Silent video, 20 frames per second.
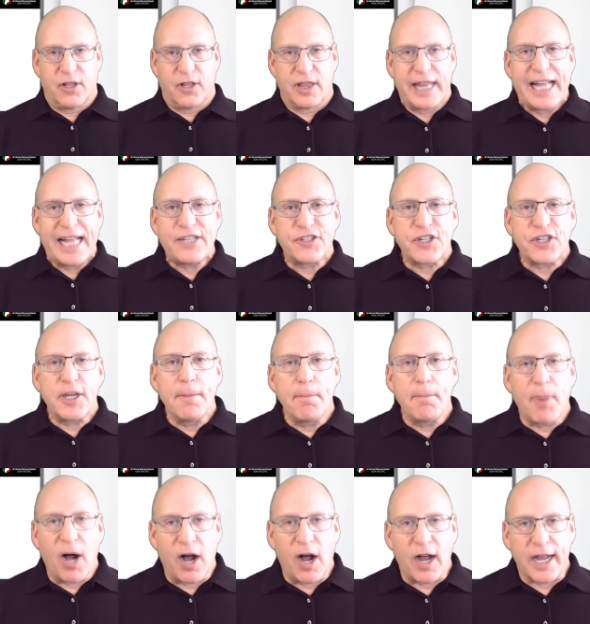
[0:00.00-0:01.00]
Let's
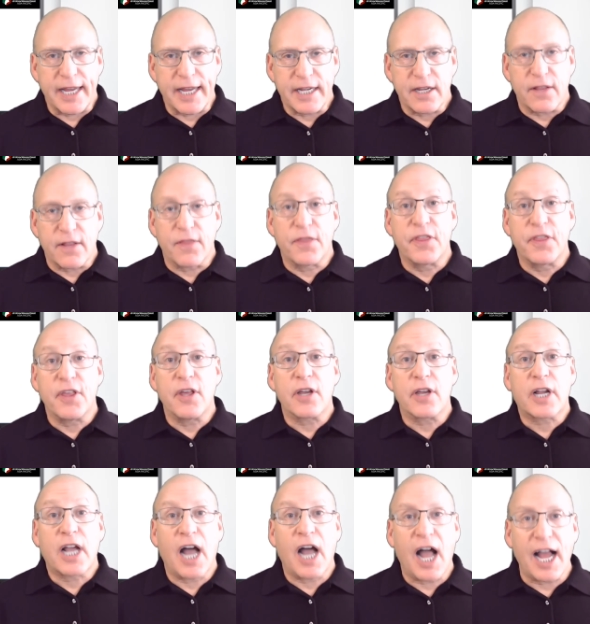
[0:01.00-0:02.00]
combine the
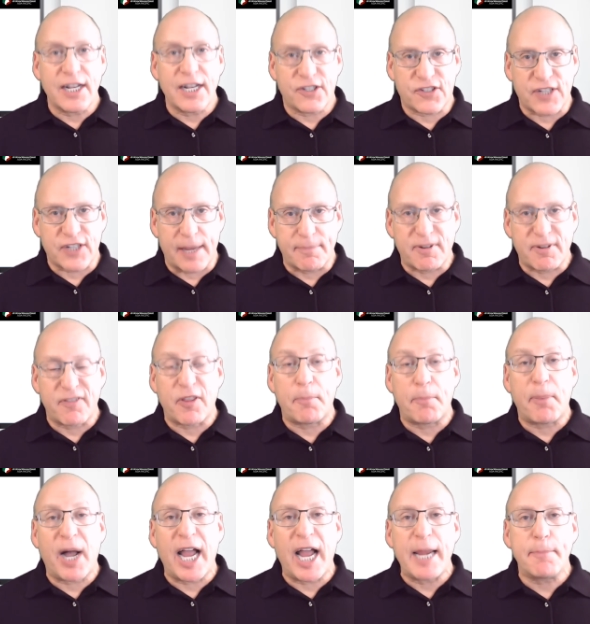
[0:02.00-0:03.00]
concept of the
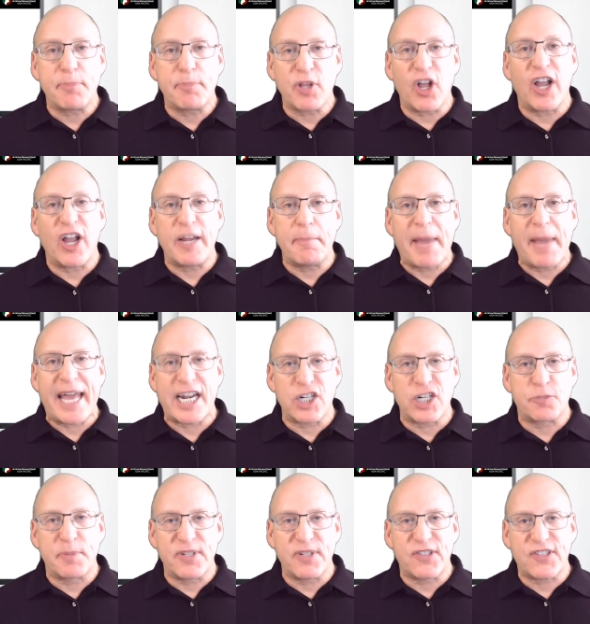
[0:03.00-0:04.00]
pipeline
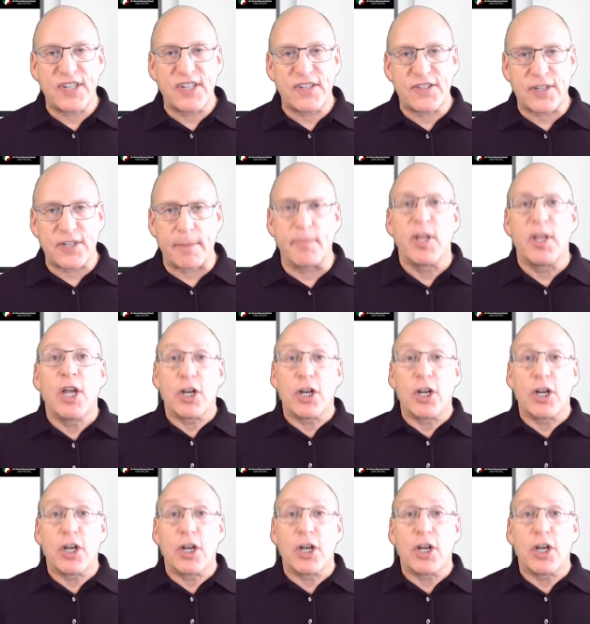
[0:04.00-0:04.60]
management system